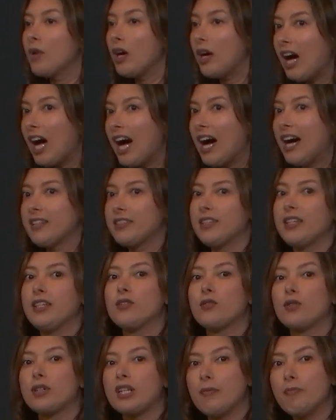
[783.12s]
add in
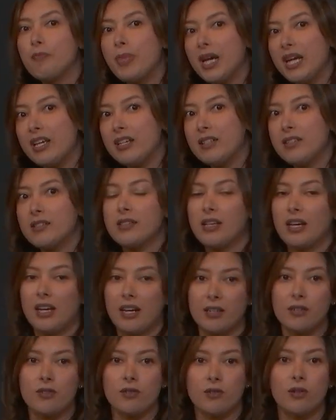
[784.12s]
your campaigns
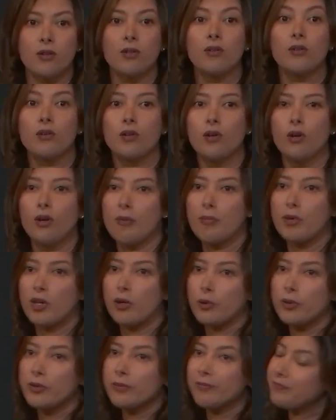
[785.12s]
and go abroad.
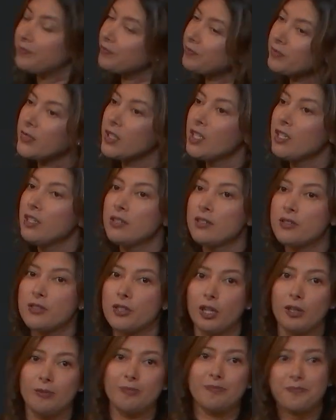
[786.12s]

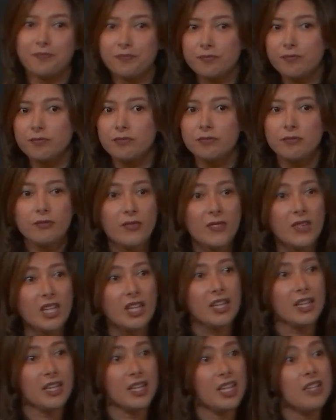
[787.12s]
So
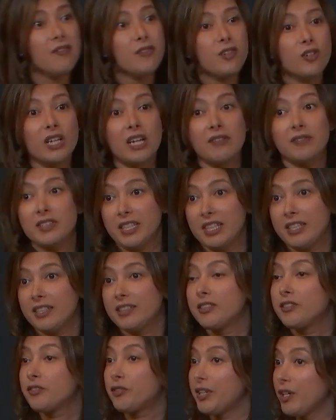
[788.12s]
if you have ticked
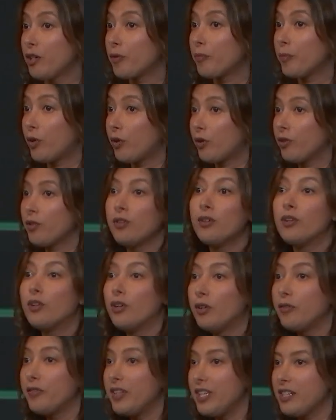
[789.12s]
3 or more
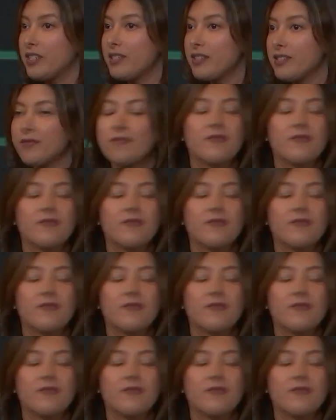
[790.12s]
of these